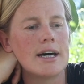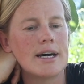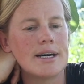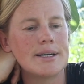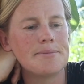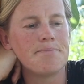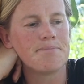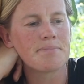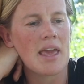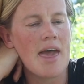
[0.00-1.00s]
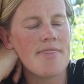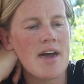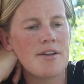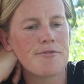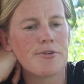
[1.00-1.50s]
And
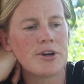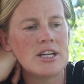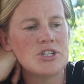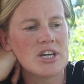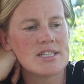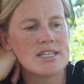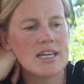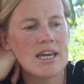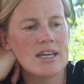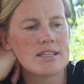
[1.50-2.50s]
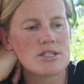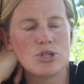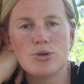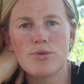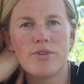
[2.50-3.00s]
then for ingesting it,
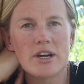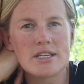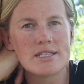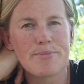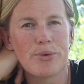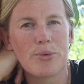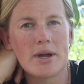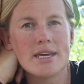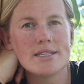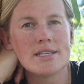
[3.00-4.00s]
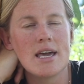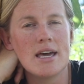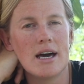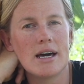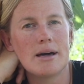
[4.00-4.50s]
two very simple ways
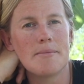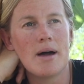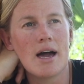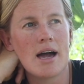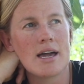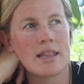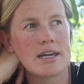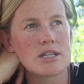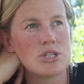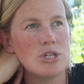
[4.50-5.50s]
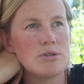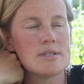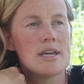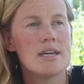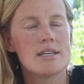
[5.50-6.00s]
I like to
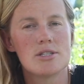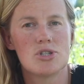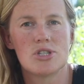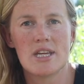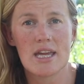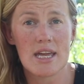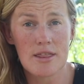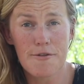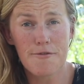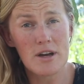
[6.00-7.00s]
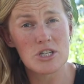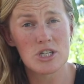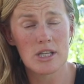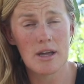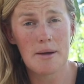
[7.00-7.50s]
use it is just taking the
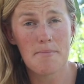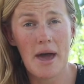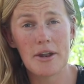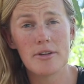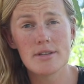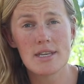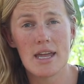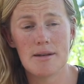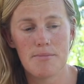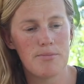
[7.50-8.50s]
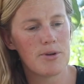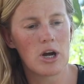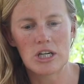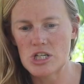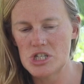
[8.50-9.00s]
fresh petals and
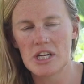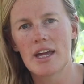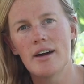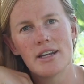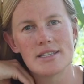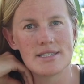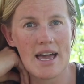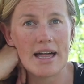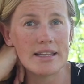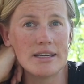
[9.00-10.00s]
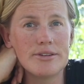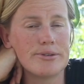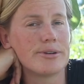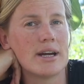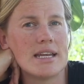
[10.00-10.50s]
garnishing it on a salad
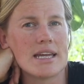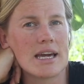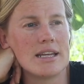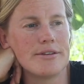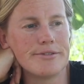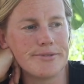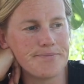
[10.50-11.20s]
or any kind of